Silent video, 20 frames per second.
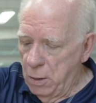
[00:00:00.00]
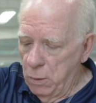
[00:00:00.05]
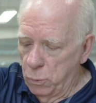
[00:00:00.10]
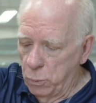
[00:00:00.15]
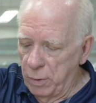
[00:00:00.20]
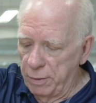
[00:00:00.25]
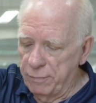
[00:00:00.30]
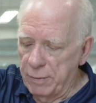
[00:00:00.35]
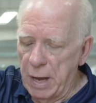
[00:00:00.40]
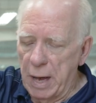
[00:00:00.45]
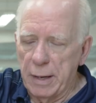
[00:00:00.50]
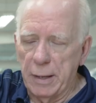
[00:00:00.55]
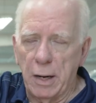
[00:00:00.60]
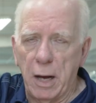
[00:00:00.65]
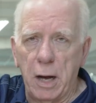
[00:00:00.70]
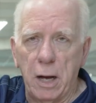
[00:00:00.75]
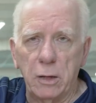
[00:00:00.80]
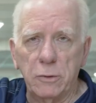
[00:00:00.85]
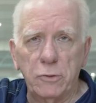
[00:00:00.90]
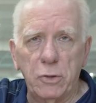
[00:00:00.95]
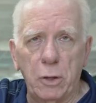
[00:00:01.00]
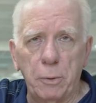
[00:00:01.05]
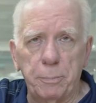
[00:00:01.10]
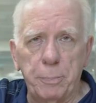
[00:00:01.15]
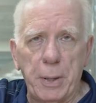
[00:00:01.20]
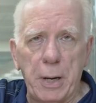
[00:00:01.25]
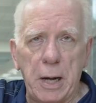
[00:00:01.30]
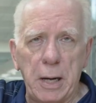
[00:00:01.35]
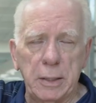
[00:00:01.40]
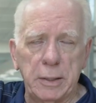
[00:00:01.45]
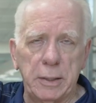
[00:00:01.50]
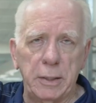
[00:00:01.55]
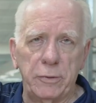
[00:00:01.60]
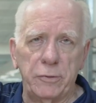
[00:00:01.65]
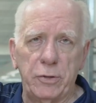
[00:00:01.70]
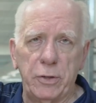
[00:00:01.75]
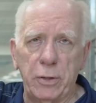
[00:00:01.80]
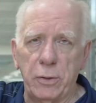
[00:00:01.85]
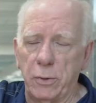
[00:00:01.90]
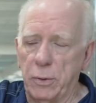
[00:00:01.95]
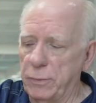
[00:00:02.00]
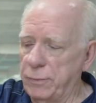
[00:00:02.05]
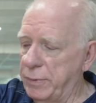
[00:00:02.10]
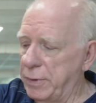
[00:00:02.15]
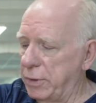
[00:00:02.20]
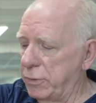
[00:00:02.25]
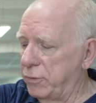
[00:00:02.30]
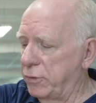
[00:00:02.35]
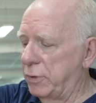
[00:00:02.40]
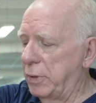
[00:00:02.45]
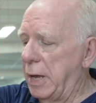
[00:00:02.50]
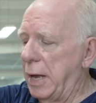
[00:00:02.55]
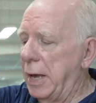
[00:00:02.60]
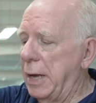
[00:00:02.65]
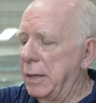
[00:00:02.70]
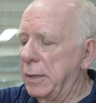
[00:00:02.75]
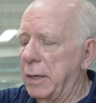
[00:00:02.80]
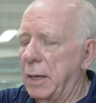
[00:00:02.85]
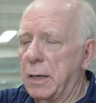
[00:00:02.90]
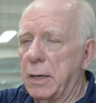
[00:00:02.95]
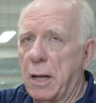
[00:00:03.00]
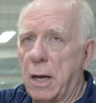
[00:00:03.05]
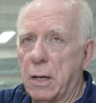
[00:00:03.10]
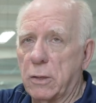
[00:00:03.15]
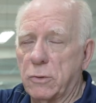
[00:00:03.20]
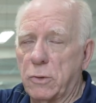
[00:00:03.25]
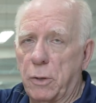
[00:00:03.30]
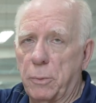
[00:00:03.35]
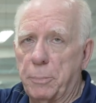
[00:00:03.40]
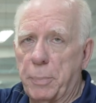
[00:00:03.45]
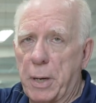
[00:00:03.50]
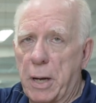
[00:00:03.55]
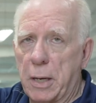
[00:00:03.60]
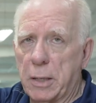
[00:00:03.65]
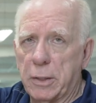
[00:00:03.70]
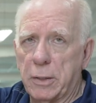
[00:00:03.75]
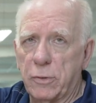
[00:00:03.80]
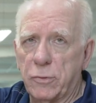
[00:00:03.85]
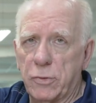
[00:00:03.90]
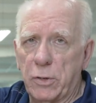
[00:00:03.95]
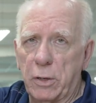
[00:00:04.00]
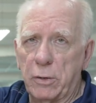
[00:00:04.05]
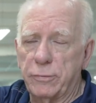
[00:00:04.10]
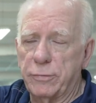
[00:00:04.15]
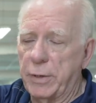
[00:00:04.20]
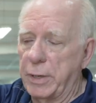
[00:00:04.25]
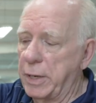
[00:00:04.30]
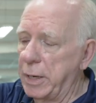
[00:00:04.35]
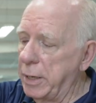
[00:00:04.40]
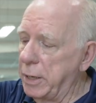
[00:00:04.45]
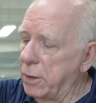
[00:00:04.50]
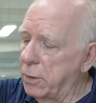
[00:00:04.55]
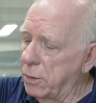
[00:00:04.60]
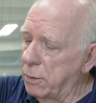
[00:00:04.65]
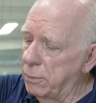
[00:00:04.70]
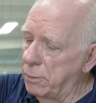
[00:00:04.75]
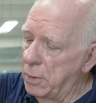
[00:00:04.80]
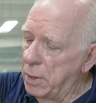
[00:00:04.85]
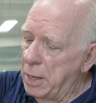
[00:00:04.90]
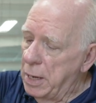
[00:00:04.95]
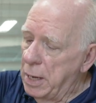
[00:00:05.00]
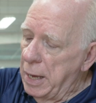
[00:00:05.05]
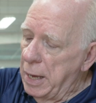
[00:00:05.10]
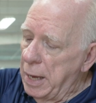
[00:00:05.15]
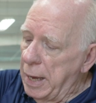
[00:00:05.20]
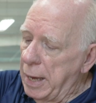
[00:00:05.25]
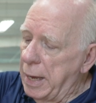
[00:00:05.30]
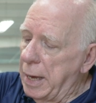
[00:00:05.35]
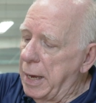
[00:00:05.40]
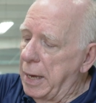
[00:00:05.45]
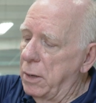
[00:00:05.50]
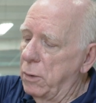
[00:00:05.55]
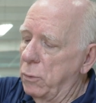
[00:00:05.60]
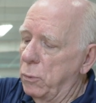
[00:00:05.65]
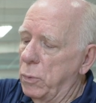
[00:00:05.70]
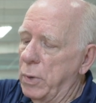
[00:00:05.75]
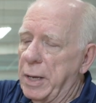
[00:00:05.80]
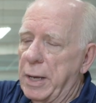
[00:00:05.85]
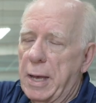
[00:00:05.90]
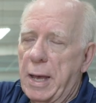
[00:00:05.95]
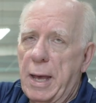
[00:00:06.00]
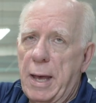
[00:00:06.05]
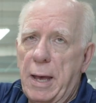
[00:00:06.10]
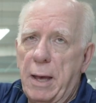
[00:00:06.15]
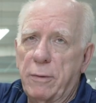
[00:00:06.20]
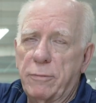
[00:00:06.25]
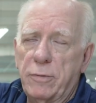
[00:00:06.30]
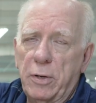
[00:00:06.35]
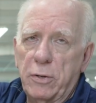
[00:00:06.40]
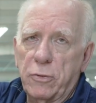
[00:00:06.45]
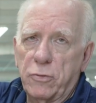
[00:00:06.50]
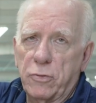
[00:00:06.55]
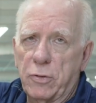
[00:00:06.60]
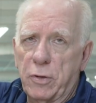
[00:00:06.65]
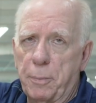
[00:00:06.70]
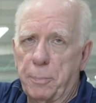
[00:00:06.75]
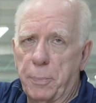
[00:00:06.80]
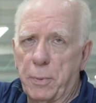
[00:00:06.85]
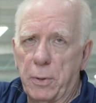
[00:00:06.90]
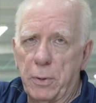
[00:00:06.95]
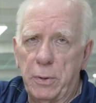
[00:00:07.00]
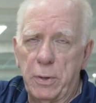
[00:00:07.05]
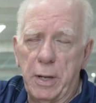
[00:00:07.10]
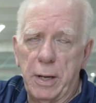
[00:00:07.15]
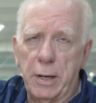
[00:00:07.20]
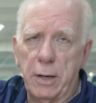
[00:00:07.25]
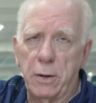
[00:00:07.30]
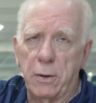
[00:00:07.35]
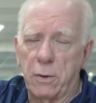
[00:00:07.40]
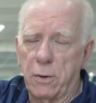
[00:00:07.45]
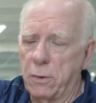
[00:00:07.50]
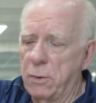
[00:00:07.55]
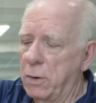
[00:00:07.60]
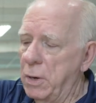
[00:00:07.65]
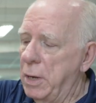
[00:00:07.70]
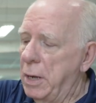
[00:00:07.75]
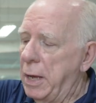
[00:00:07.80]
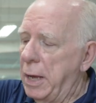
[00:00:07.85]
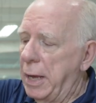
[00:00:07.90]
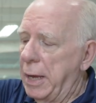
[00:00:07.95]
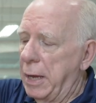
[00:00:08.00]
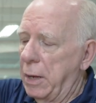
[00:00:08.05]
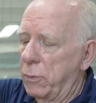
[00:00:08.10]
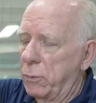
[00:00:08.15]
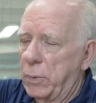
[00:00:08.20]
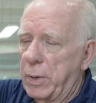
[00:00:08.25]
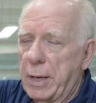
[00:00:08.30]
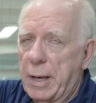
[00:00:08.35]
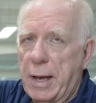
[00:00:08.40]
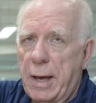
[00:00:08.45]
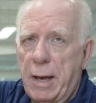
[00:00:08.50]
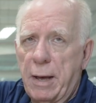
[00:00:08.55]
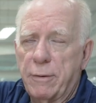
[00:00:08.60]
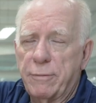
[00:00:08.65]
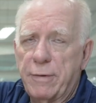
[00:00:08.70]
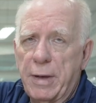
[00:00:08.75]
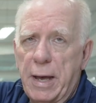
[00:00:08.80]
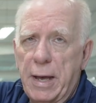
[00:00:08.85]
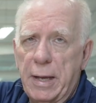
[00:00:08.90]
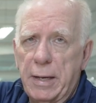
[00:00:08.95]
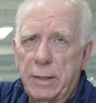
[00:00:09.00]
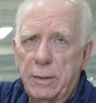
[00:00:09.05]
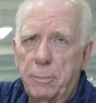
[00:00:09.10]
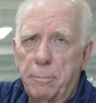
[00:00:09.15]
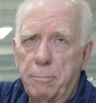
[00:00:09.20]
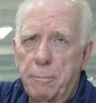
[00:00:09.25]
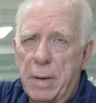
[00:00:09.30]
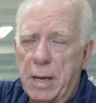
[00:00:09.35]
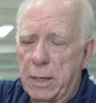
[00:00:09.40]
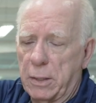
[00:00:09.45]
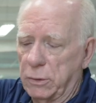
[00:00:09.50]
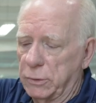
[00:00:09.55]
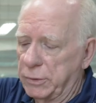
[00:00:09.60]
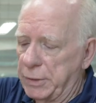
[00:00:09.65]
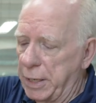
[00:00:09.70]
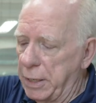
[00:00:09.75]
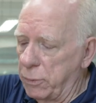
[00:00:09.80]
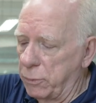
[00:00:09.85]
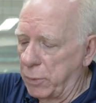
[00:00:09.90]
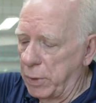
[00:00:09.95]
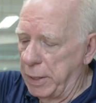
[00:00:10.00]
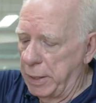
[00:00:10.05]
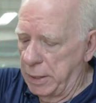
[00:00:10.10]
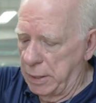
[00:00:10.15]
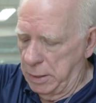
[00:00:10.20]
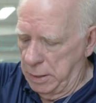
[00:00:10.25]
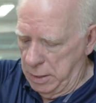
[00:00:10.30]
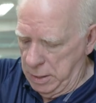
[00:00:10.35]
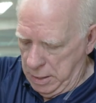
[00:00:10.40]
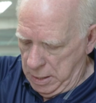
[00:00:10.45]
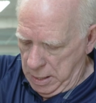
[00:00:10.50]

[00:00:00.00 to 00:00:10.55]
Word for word: We've got octo pockets here on this side and octo pockets over here. And we have zippered here and we have a metal D-ring.